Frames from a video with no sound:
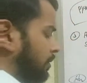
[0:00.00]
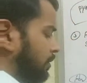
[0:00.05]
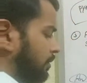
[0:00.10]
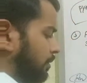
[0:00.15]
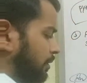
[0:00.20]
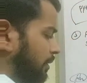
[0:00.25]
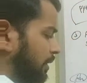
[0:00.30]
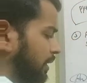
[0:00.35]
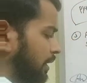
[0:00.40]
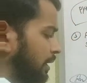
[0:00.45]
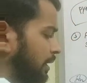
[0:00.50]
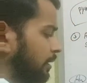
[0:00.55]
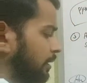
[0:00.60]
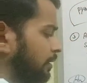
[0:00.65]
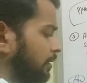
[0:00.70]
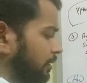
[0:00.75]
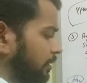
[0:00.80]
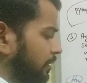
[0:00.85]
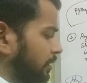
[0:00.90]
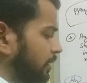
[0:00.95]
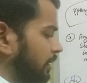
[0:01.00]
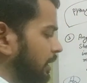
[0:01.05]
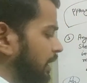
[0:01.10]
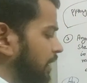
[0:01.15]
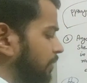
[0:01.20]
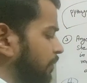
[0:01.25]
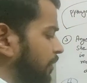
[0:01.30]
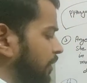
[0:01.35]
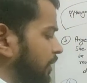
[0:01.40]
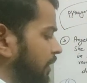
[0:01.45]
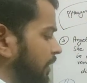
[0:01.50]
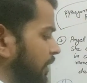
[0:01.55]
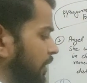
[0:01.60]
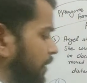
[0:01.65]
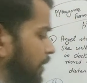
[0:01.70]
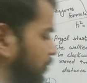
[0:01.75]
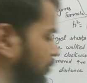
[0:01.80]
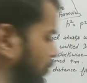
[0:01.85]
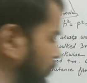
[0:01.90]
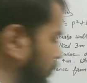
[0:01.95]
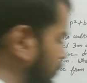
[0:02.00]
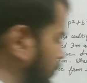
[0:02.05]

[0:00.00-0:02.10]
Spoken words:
then let me clear it to you.